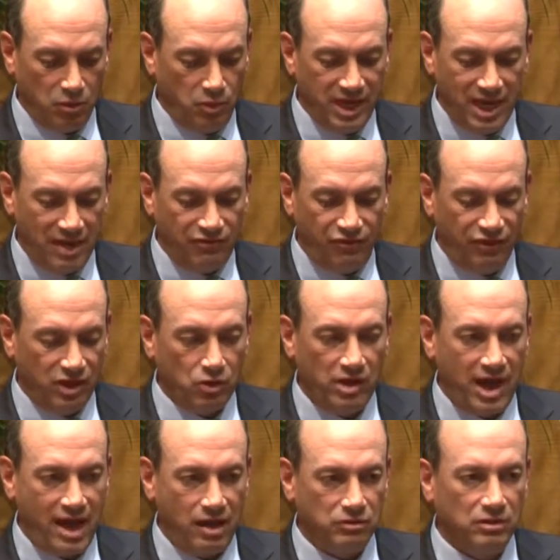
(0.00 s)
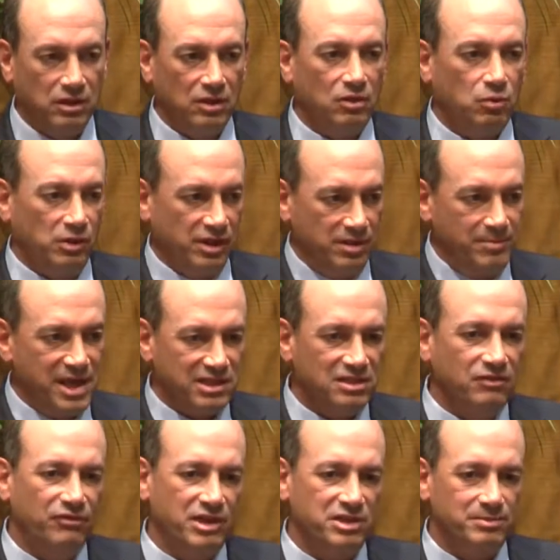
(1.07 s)
we had figured out one of the
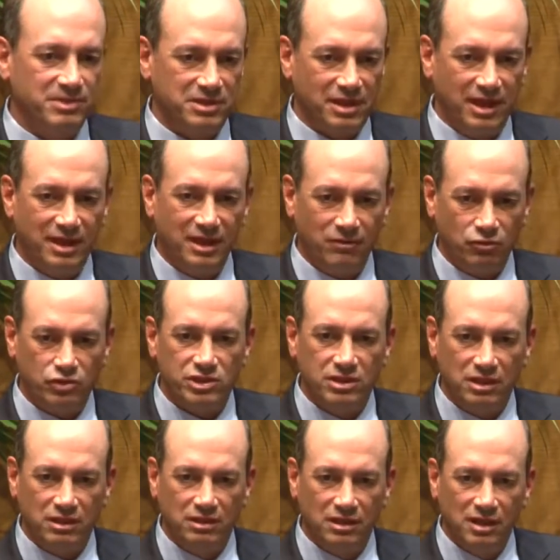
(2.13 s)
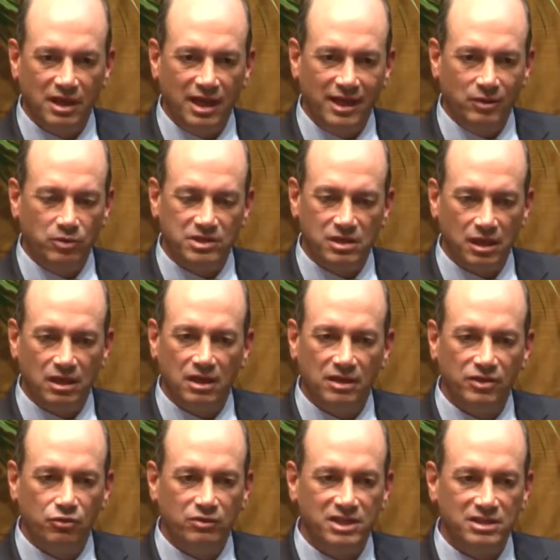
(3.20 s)
best investments I had ever seen, and it was
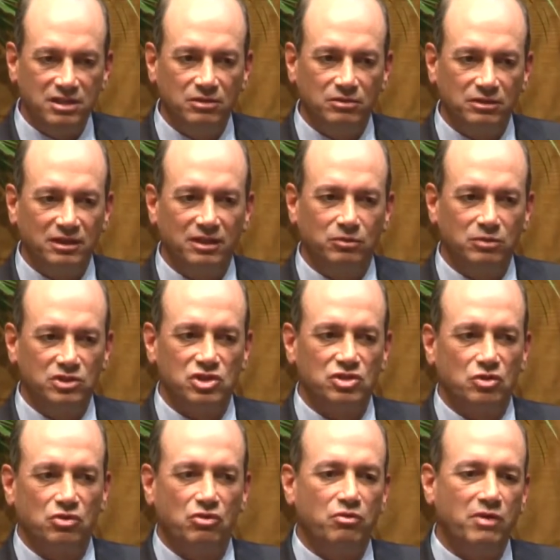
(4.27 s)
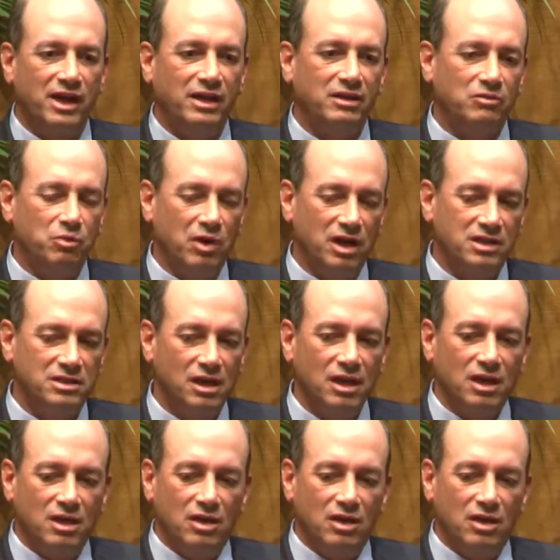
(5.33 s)
the reason it was so great was